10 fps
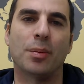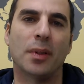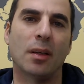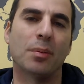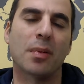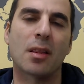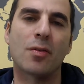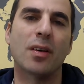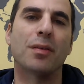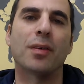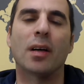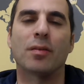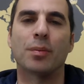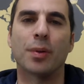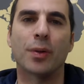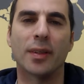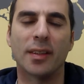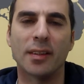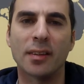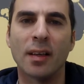and up, 35
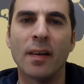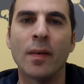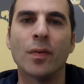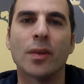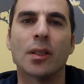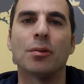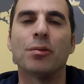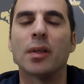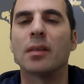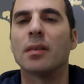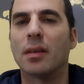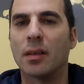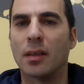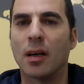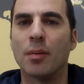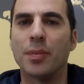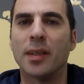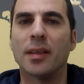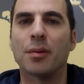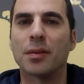employees. The one company
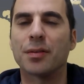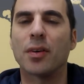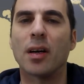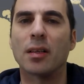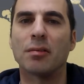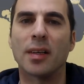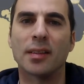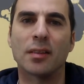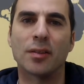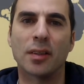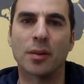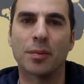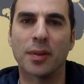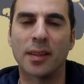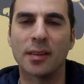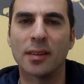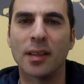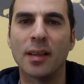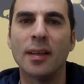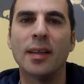that was filing rights owner complaints,
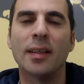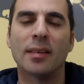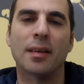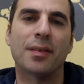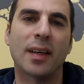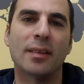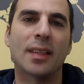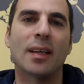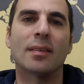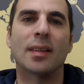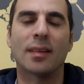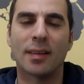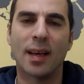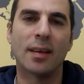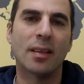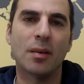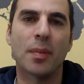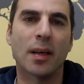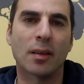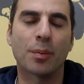they found out that that
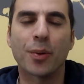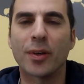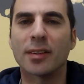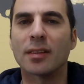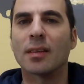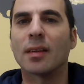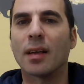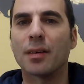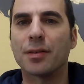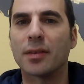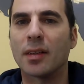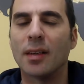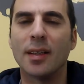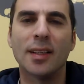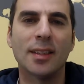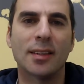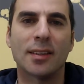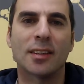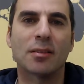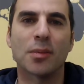email the person left
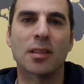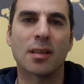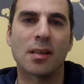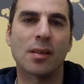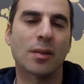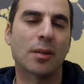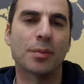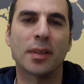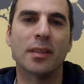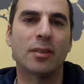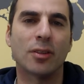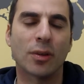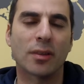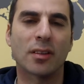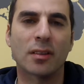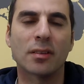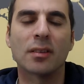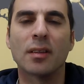six months ago, complete jokesters,